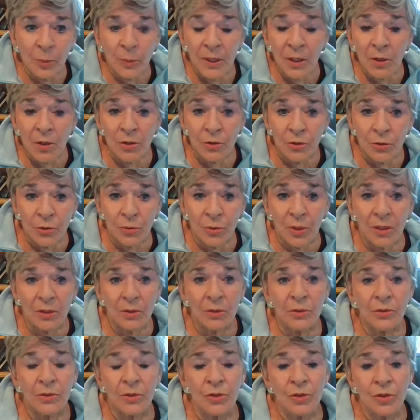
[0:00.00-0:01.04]
we all
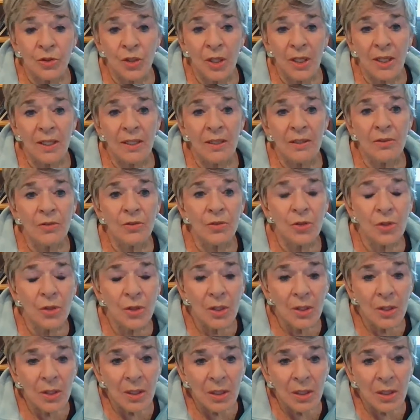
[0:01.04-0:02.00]
struggle to change